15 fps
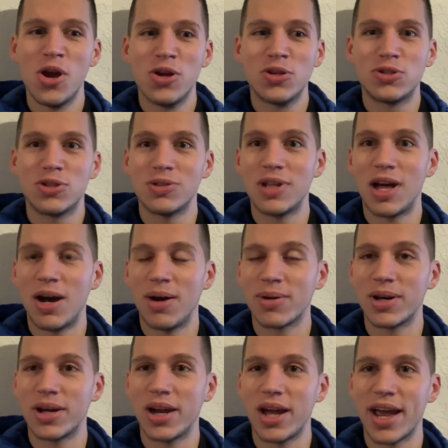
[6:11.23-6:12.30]
So now I'm
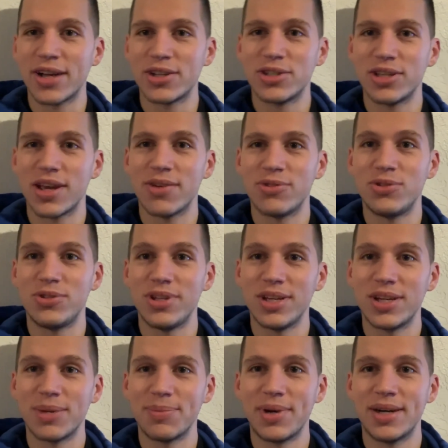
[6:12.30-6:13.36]
gonna actually have to
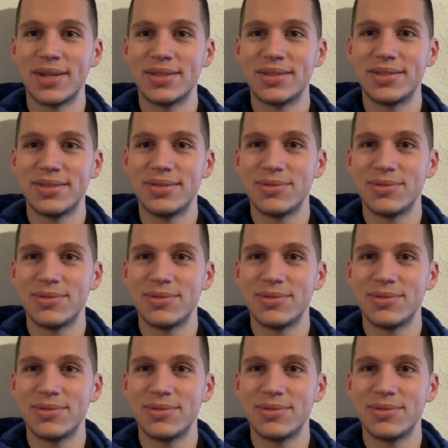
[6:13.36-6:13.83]
think about